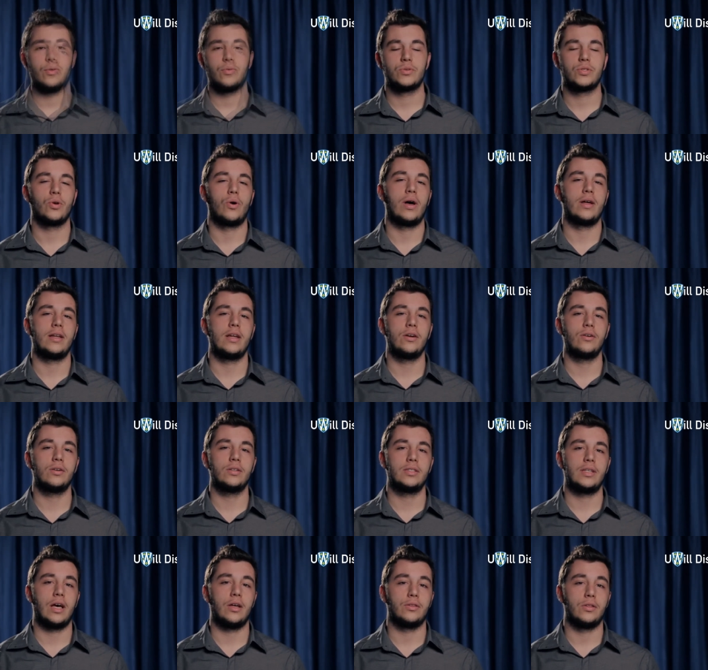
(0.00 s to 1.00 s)
So I
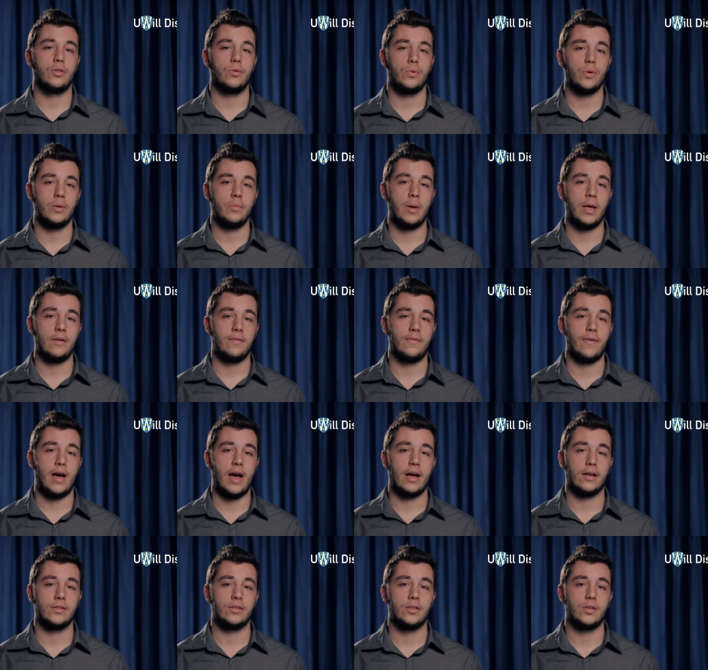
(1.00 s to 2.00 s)
narrowed down to three main
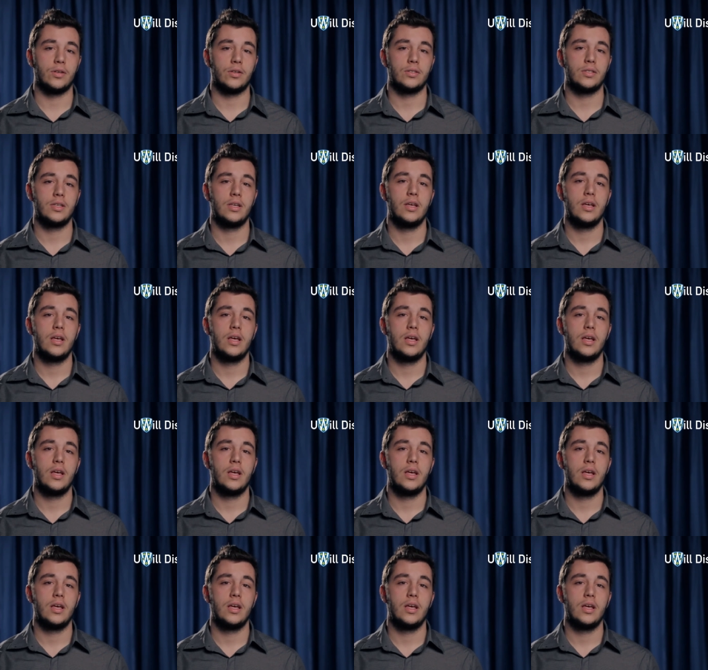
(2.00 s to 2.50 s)
factors